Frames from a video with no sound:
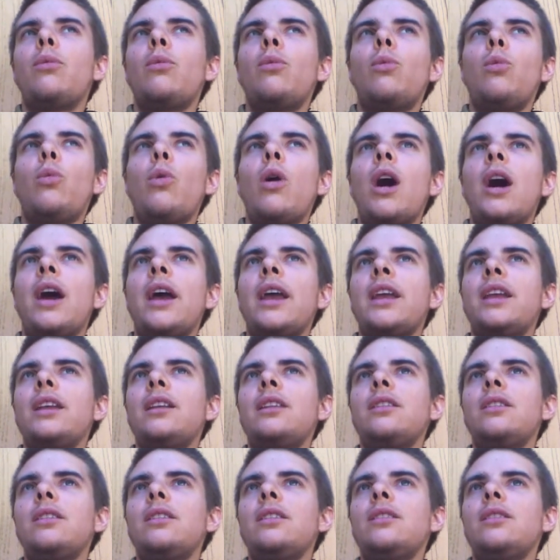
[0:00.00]

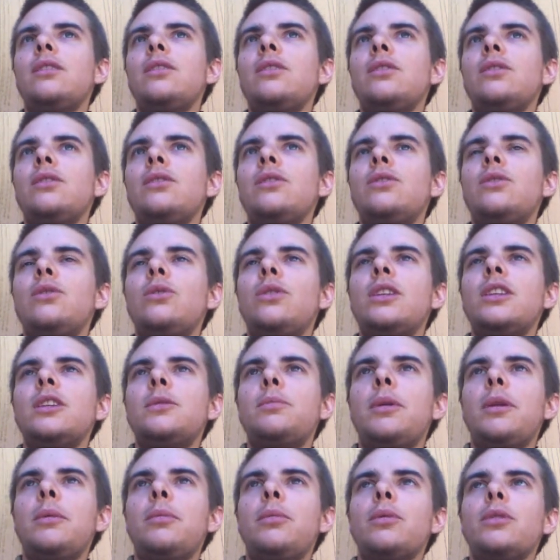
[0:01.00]
why do
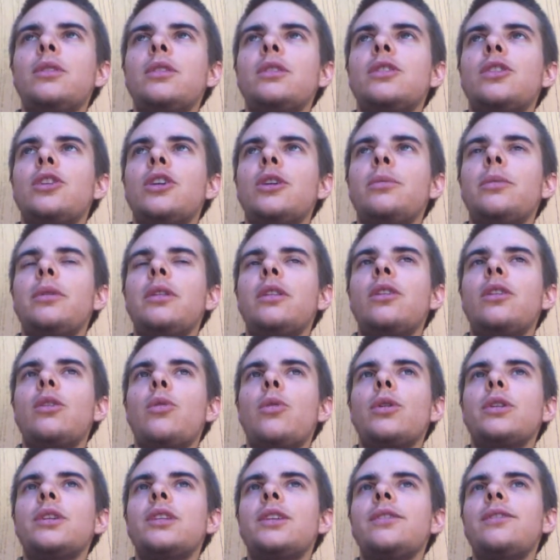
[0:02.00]
these people determine the
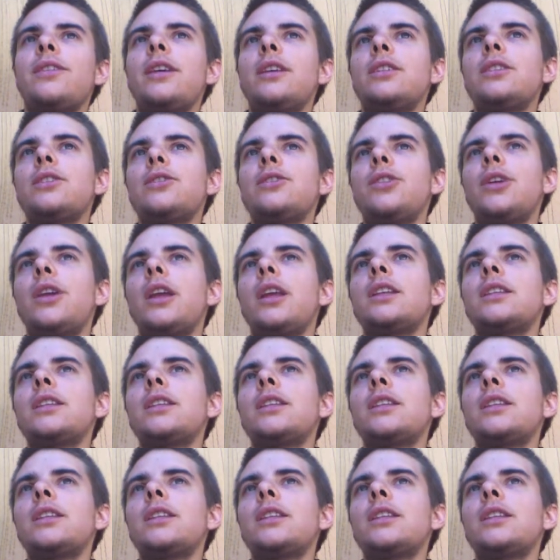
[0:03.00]
course of history?